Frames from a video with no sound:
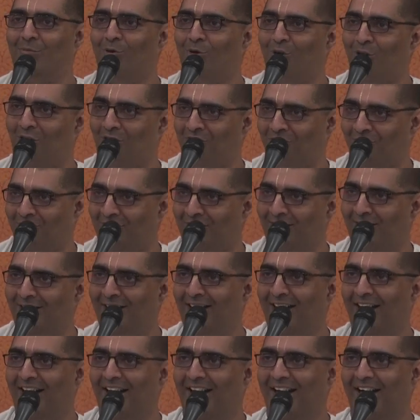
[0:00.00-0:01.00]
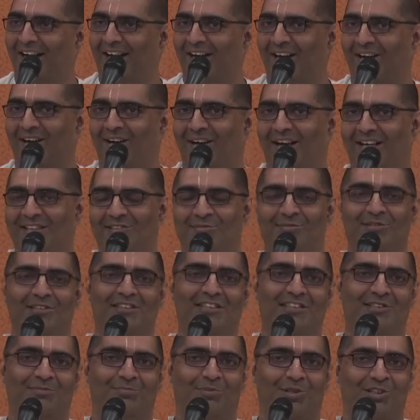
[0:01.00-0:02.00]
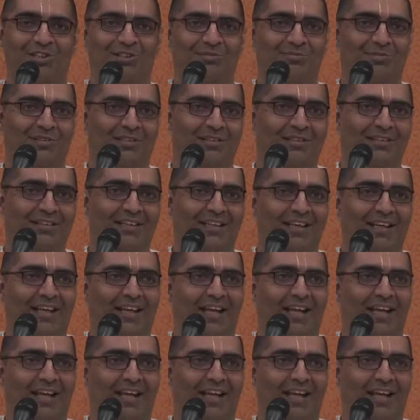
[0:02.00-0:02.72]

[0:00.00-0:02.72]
more often as much as possible.